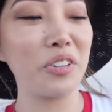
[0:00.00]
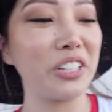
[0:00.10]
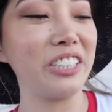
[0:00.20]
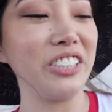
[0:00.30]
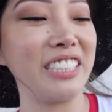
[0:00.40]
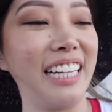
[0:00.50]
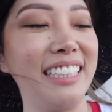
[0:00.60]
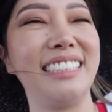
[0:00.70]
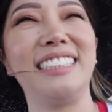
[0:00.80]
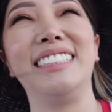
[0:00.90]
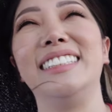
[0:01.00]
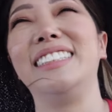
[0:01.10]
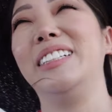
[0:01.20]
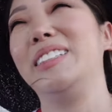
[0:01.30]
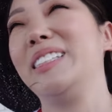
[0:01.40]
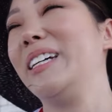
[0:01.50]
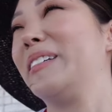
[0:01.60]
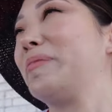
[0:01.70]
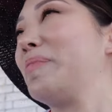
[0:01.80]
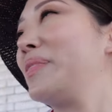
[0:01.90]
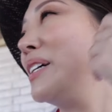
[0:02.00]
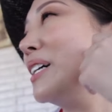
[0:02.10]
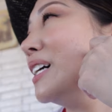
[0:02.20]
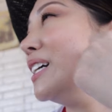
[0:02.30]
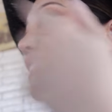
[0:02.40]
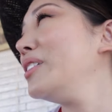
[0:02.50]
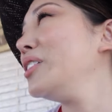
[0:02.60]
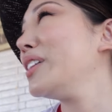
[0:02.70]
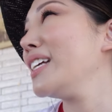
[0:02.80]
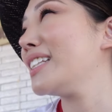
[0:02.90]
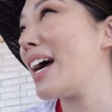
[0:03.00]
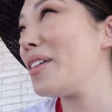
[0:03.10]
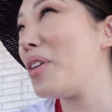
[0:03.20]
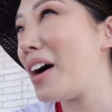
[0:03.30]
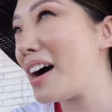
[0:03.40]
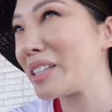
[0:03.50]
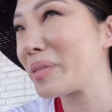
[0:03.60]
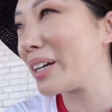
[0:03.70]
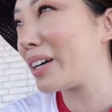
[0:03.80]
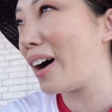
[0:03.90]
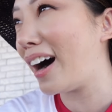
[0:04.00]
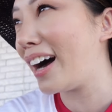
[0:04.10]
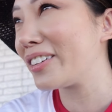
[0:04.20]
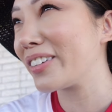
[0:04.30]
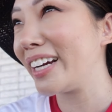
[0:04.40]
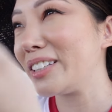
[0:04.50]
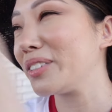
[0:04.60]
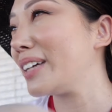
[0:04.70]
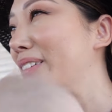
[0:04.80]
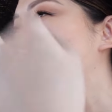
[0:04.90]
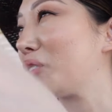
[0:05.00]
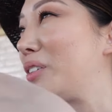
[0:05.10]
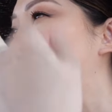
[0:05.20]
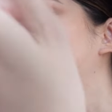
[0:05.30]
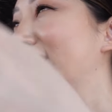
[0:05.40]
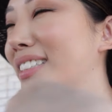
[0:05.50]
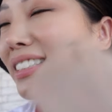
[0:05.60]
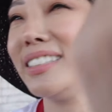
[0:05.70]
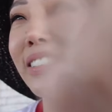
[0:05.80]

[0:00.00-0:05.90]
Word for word: We're gonna go to Thailand soon. So it's like you know, when you go to like Taiwan, it's probably hot, right? Don't they have like street vendors?